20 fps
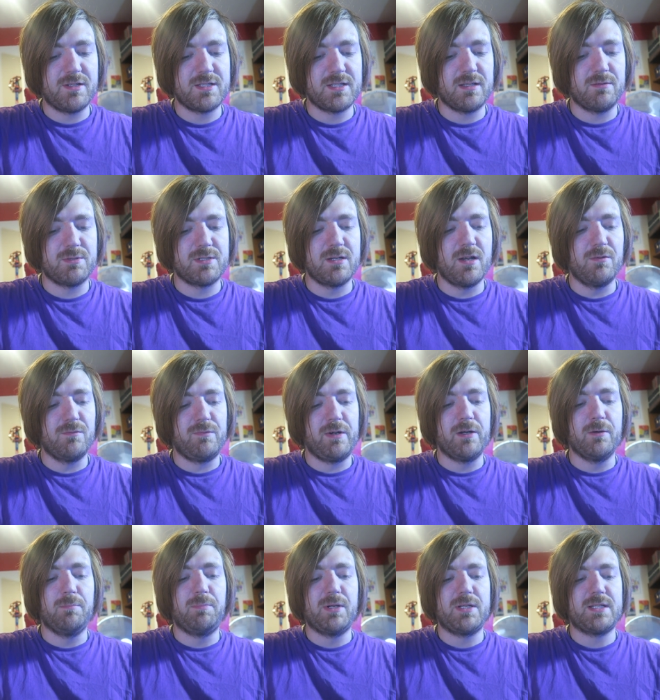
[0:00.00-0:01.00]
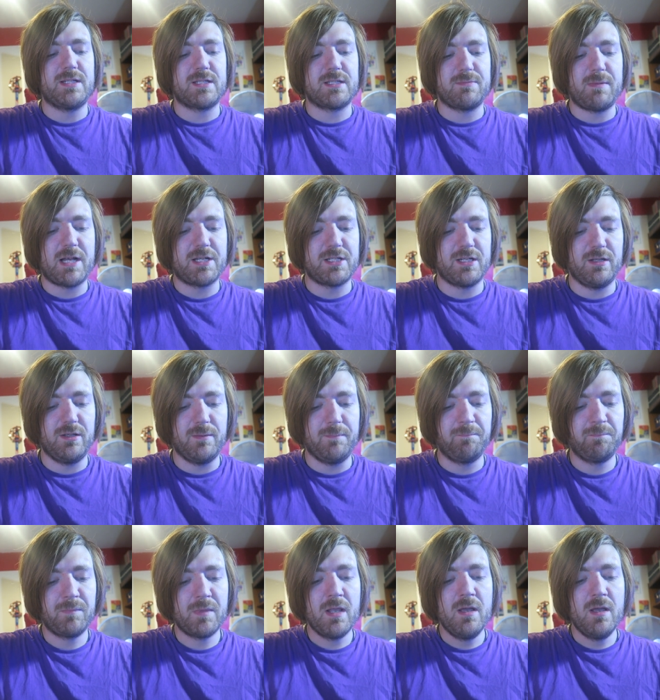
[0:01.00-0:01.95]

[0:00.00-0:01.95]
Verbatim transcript: so there was no real buzz in smashing them.